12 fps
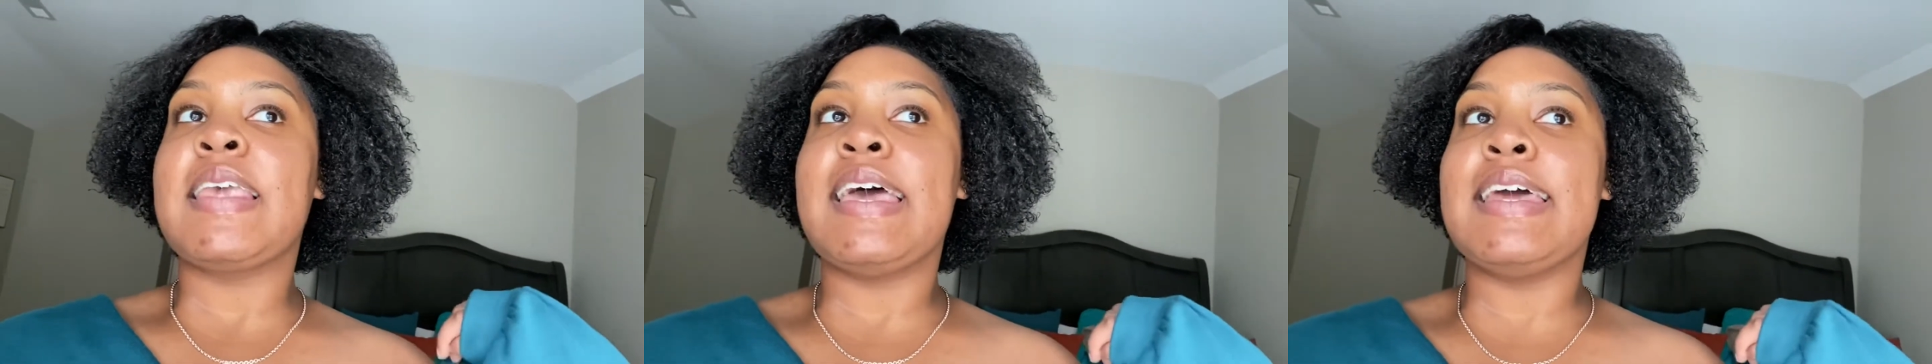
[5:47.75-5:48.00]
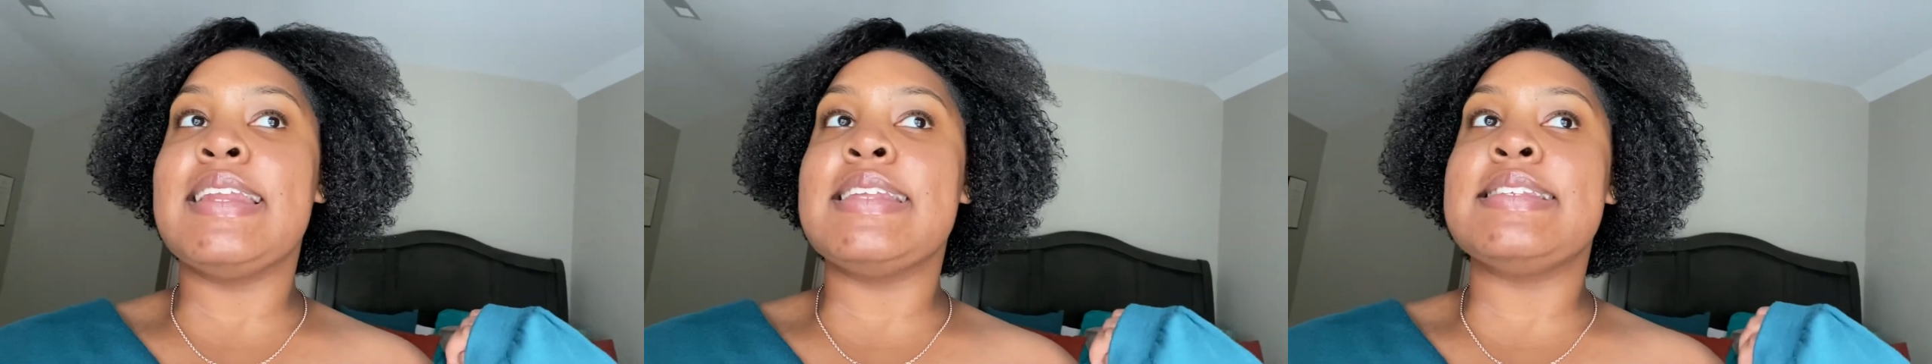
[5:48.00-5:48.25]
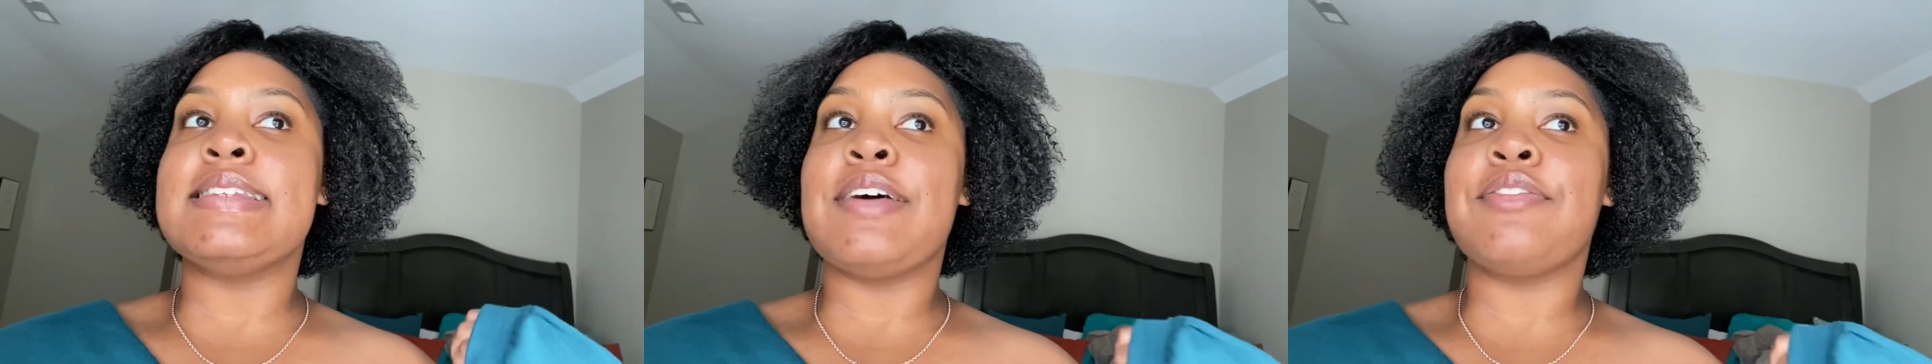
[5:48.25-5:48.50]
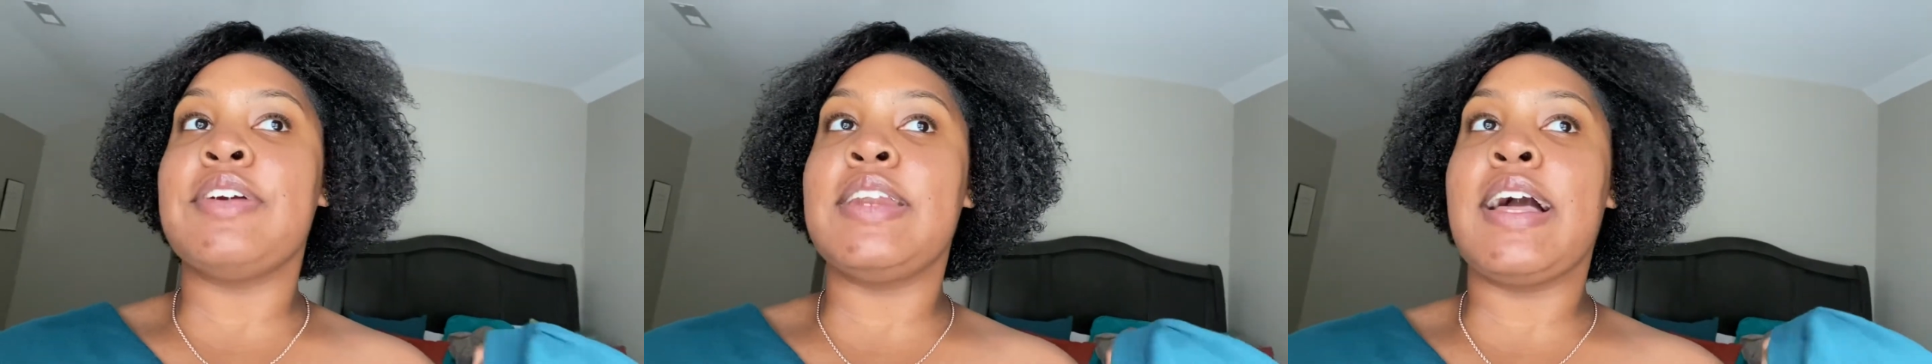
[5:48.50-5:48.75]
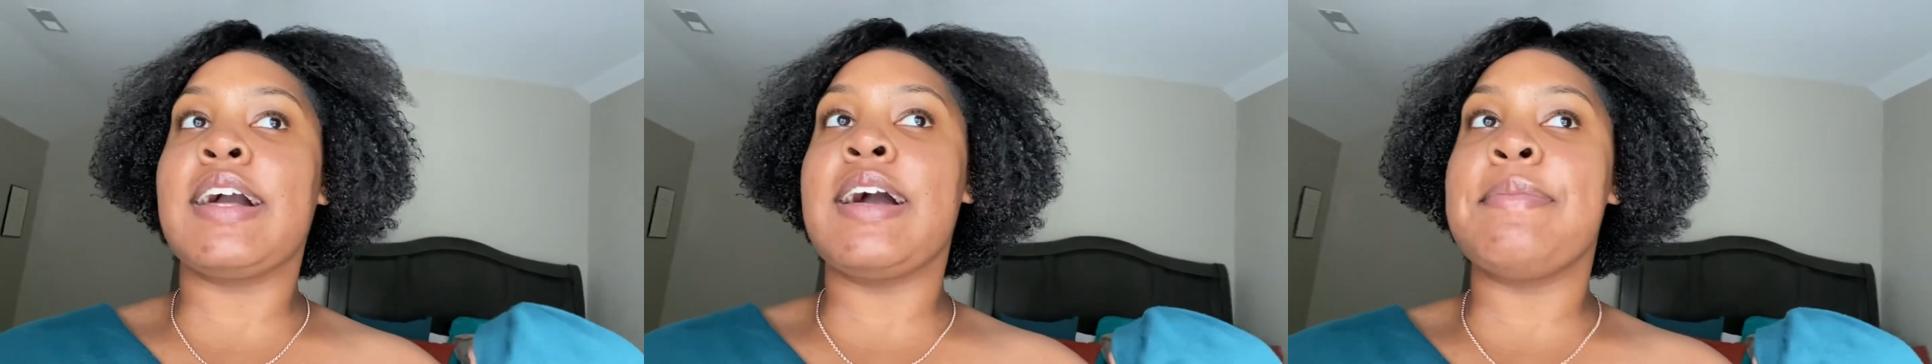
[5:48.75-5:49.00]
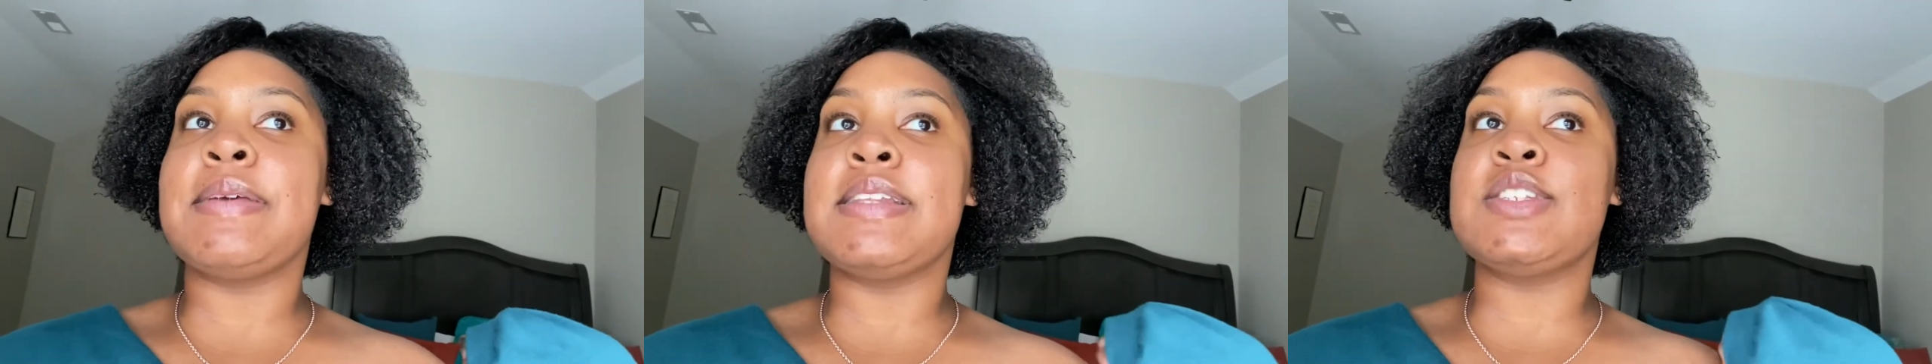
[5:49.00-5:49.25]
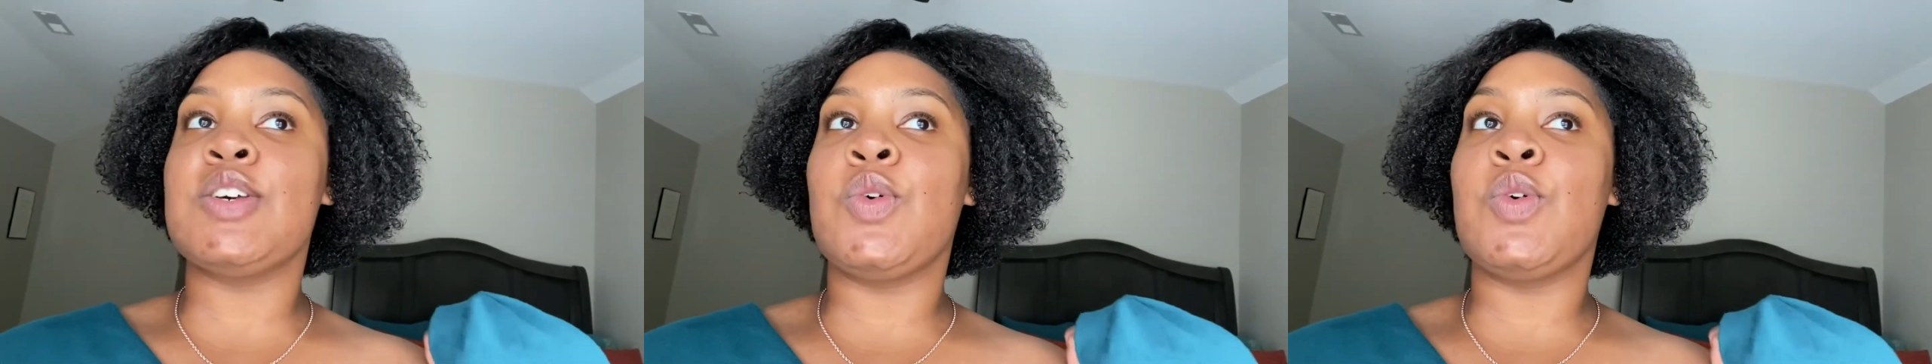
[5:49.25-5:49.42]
and it's definitely not coming till